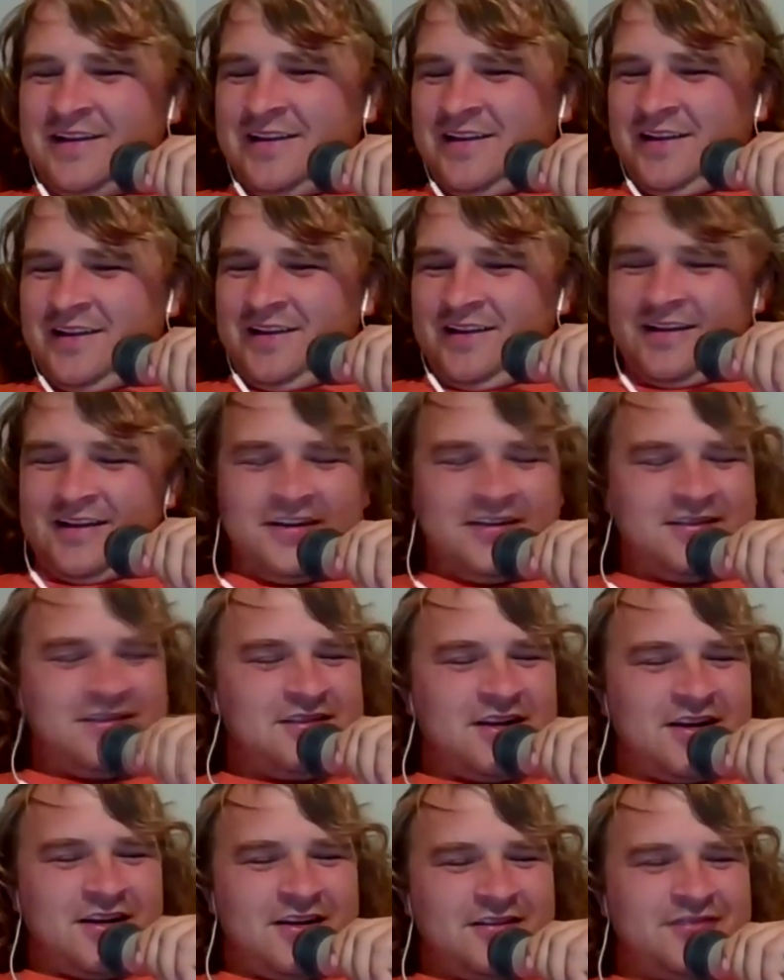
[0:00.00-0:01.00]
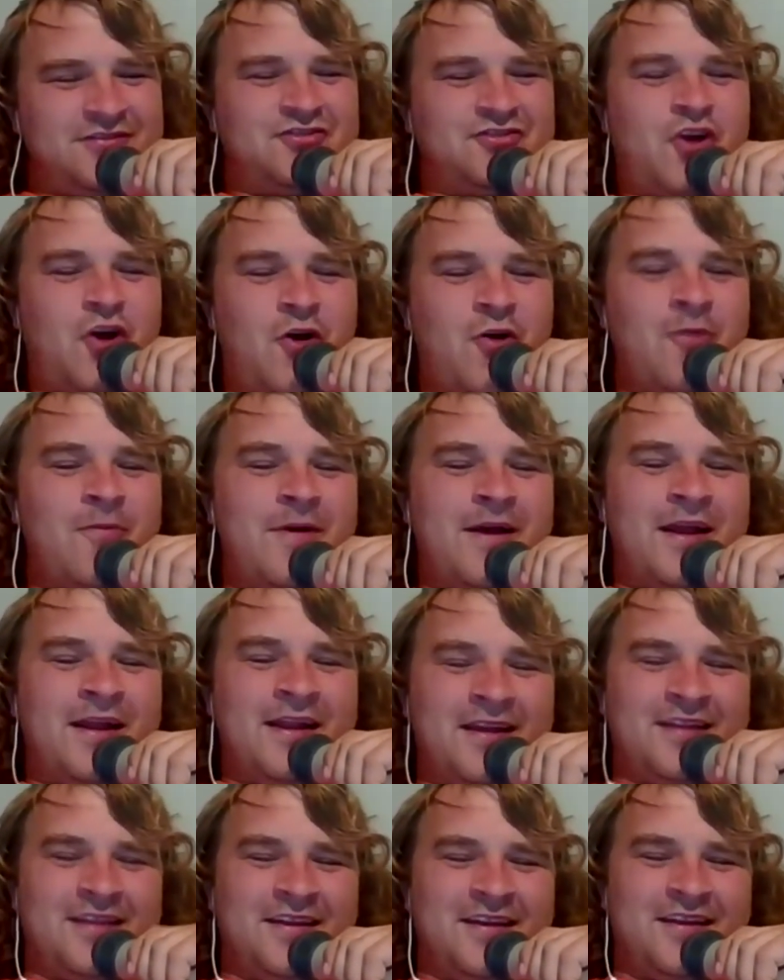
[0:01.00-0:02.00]
there's so many
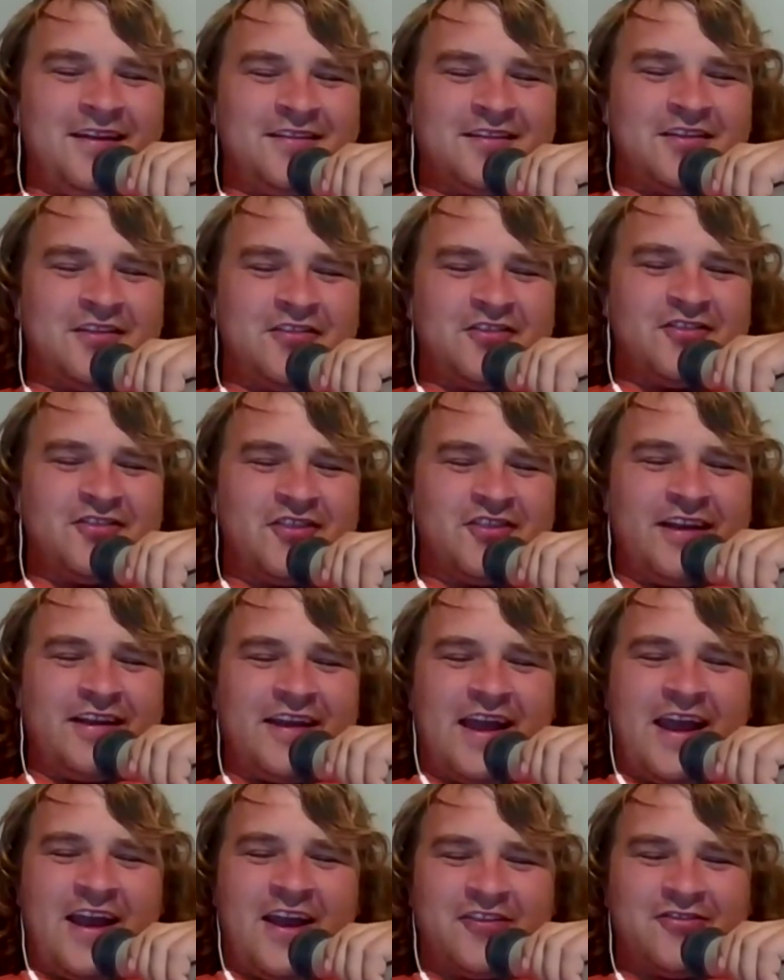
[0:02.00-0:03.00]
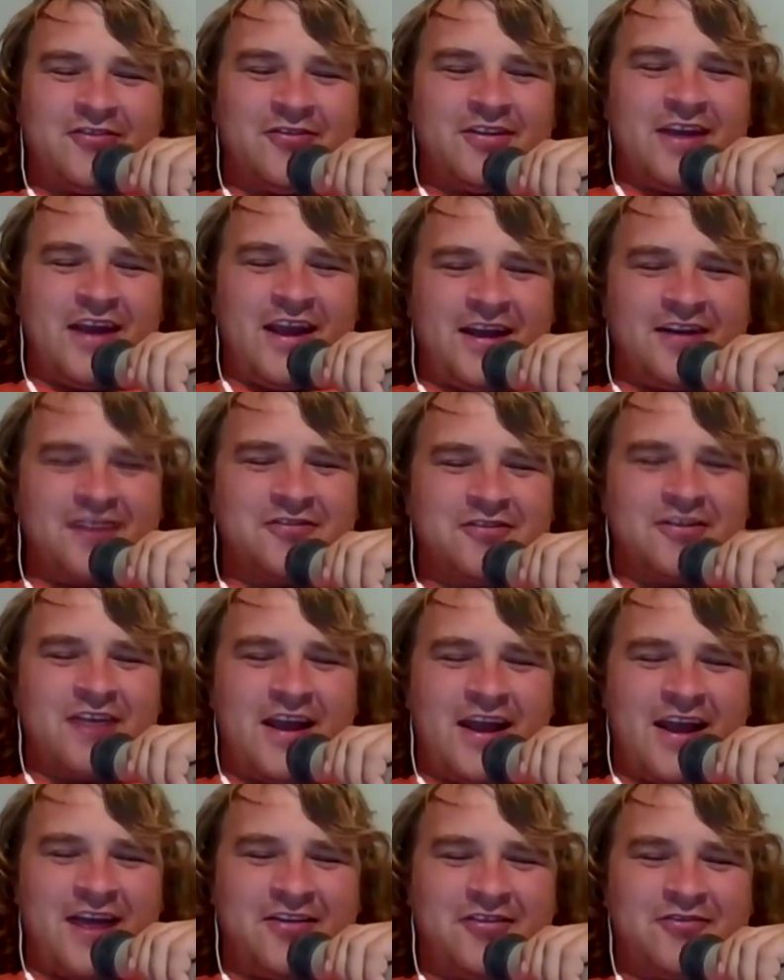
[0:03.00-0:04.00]
of these that are just like asterisk, asterisk,
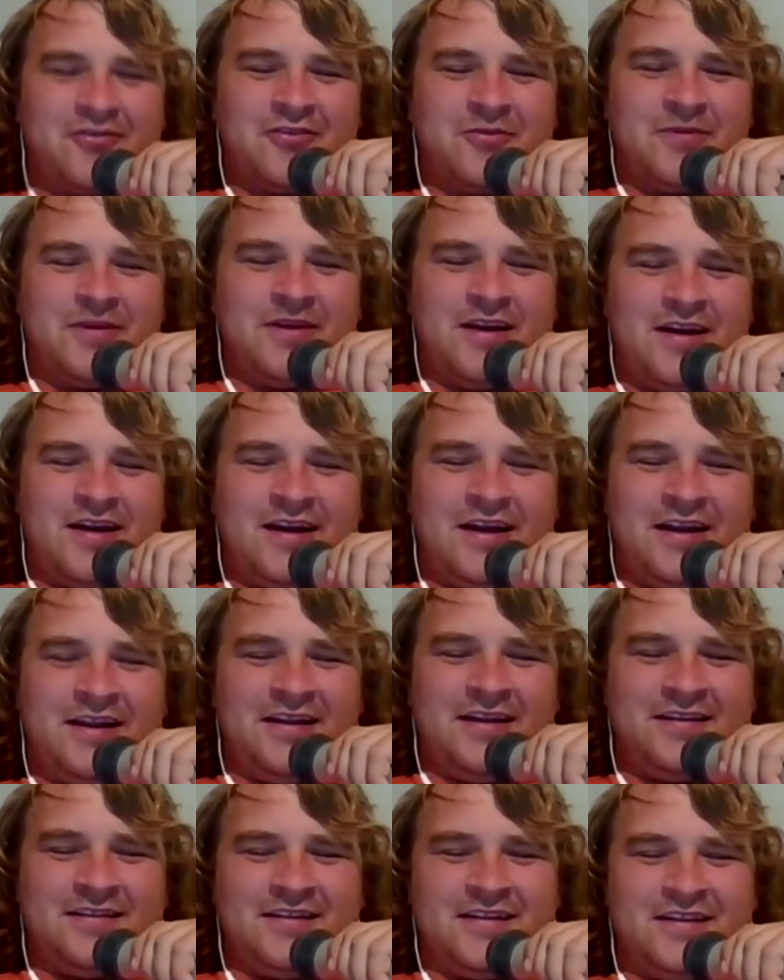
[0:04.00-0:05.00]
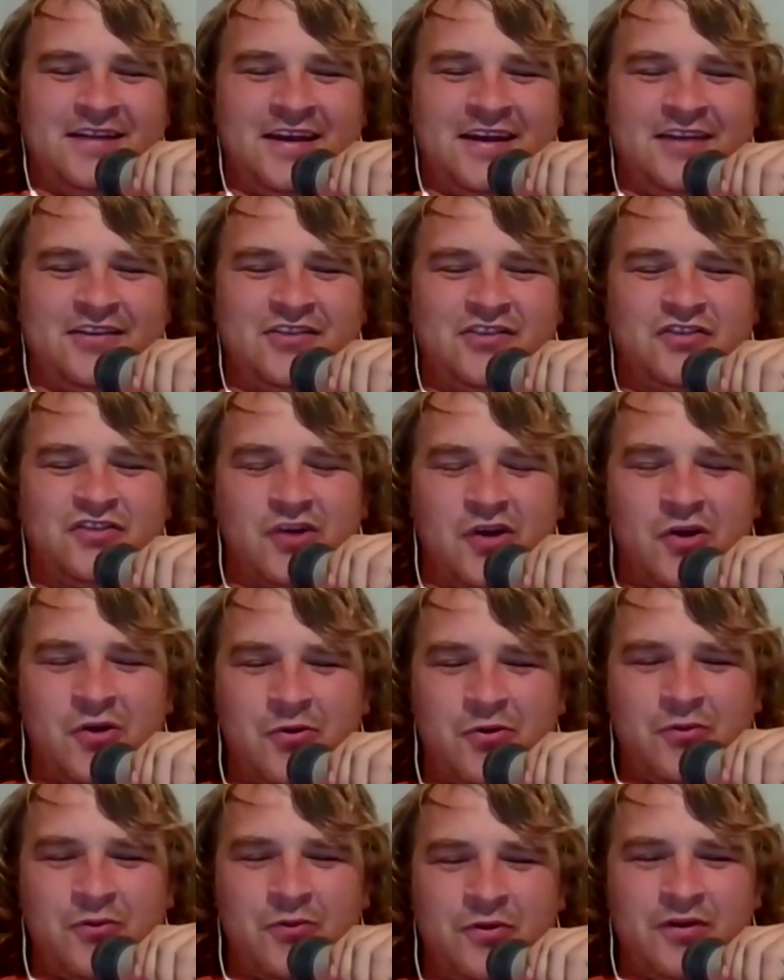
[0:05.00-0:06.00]
asterisk behind it to get
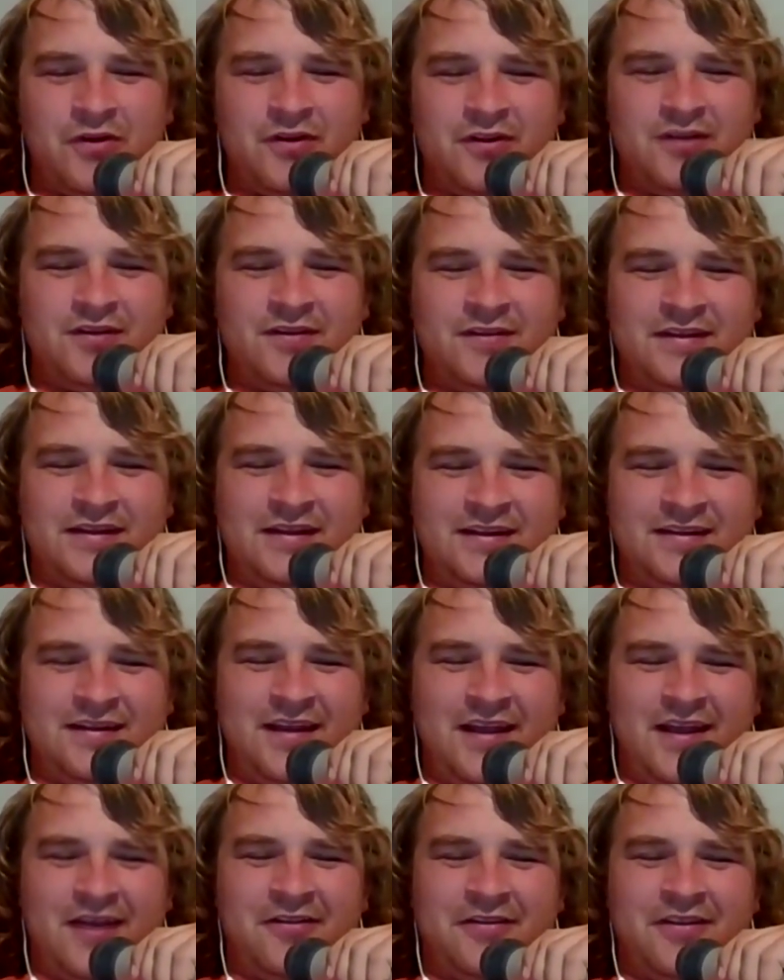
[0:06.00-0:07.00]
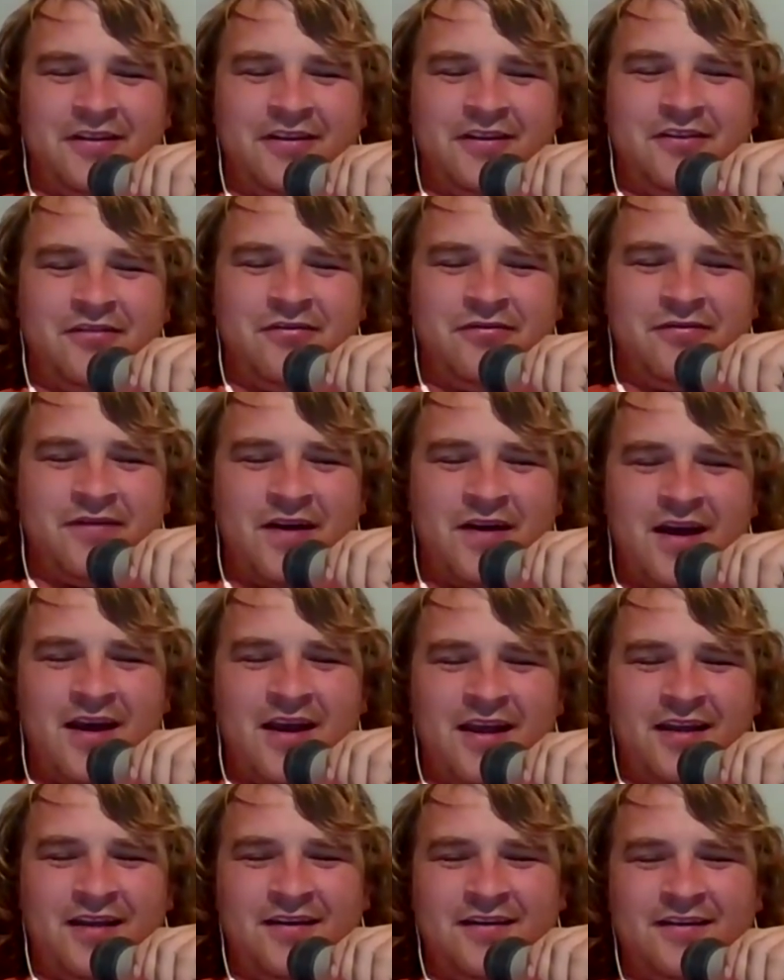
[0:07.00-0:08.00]
so detailed and
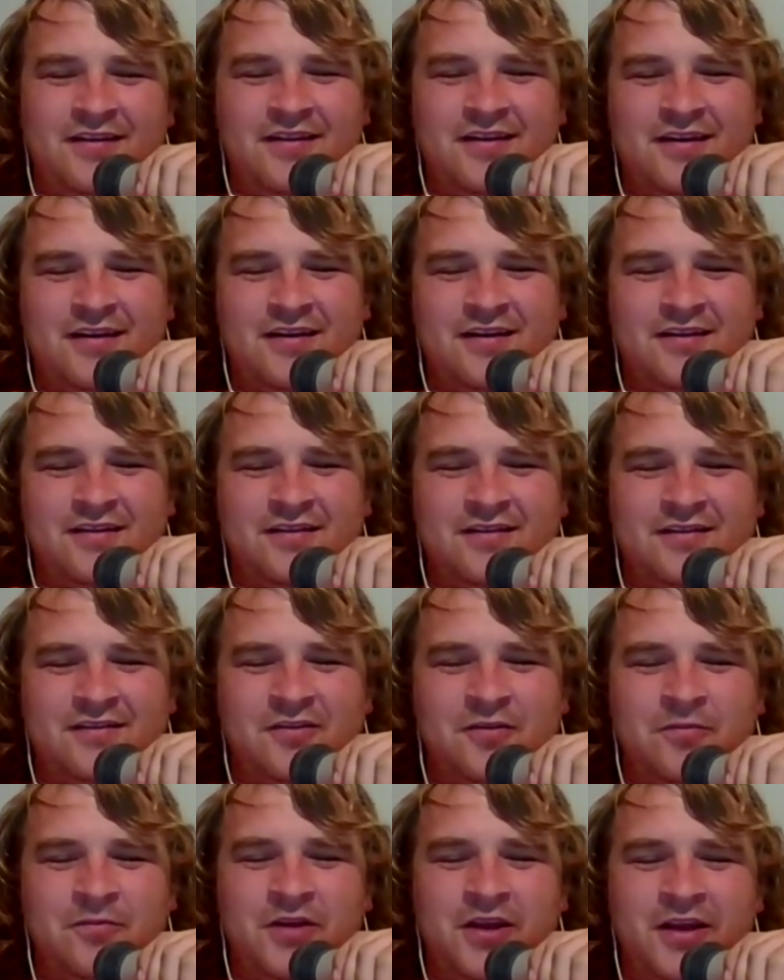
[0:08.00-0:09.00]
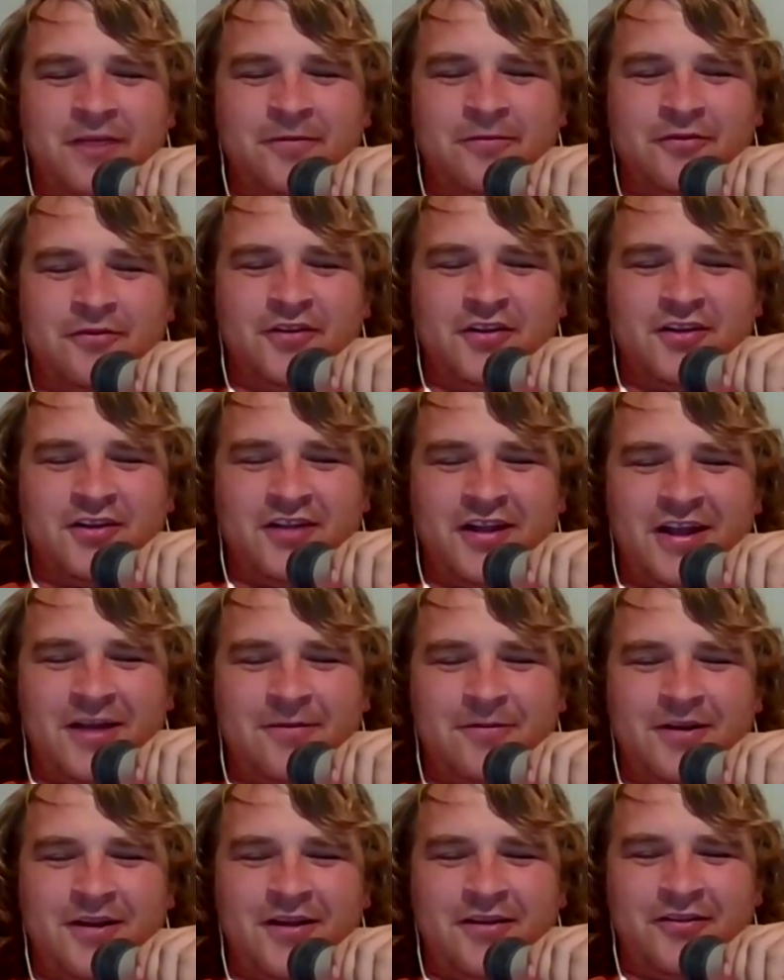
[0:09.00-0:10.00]
defined to be able to
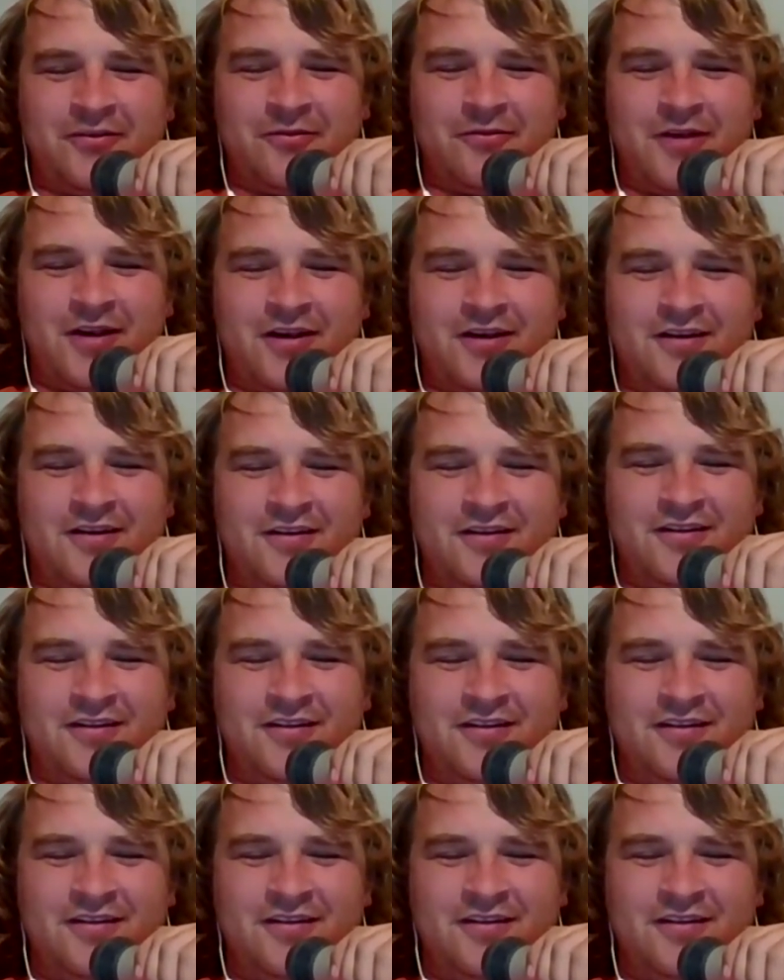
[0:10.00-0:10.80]
claim it as a record.